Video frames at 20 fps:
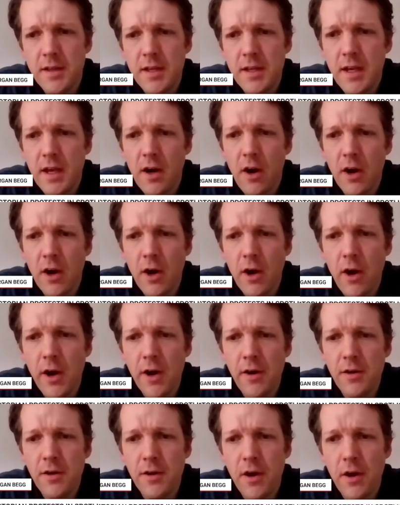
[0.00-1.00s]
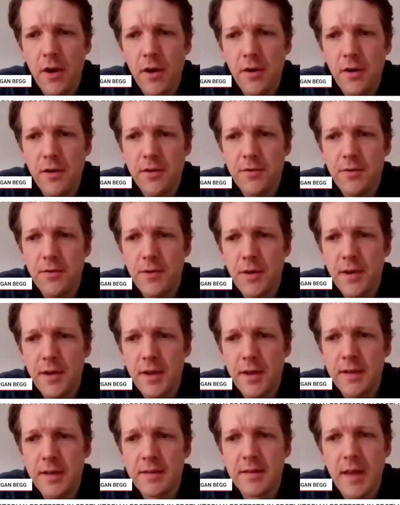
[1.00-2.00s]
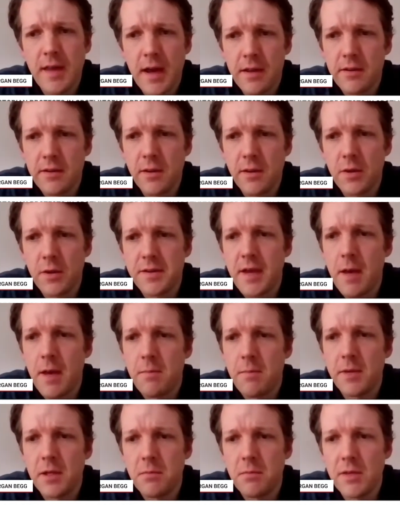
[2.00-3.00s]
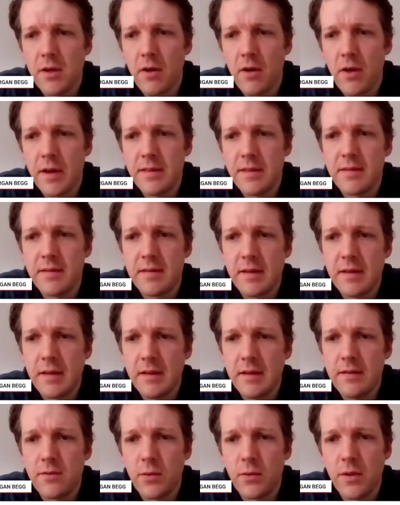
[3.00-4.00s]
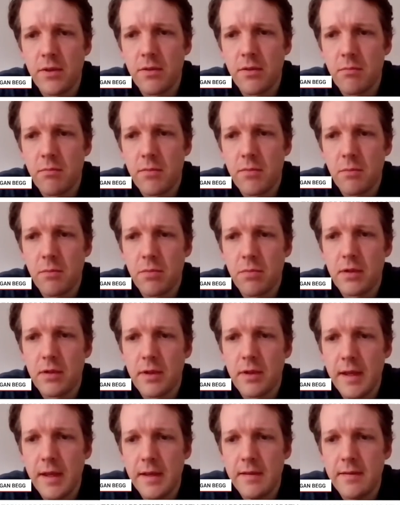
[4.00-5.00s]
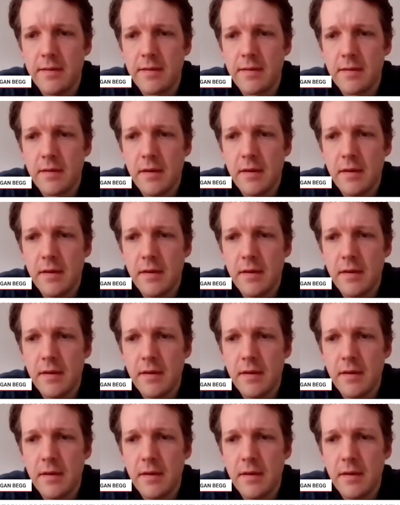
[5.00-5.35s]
Yeah, I don't know exactly what's happening behind the scenes with the police.